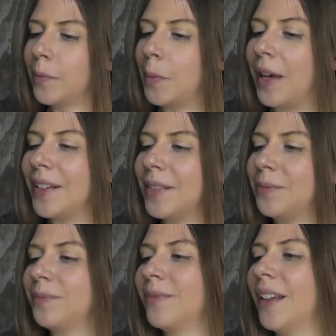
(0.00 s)
But
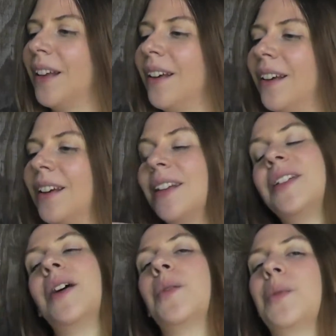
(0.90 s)

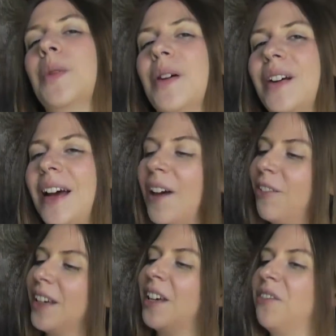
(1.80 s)
don't worry, I
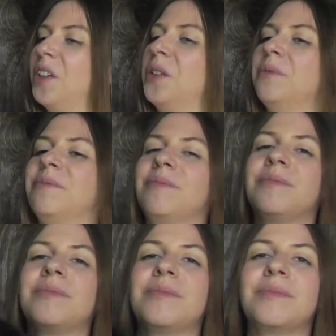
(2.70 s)
forgive you.
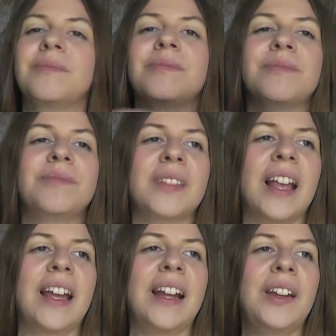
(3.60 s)

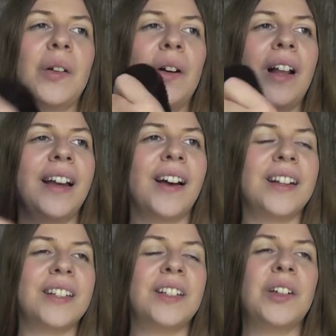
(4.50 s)
And I know all I
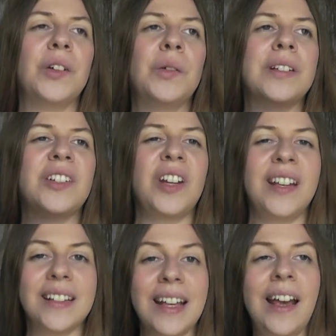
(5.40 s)
got to do was
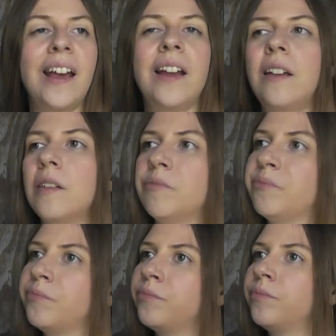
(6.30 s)
shake his hand
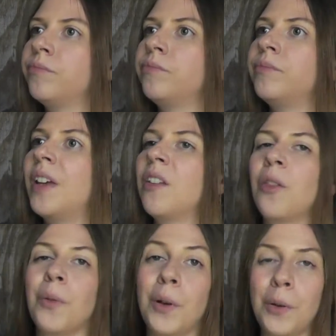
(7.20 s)
and
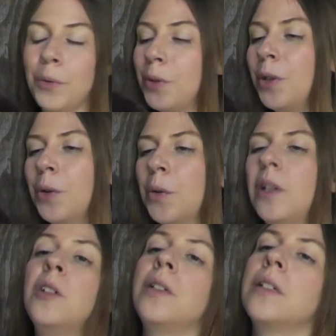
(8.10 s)
throw you
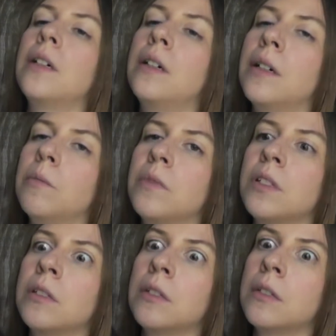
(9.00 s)
into his arms.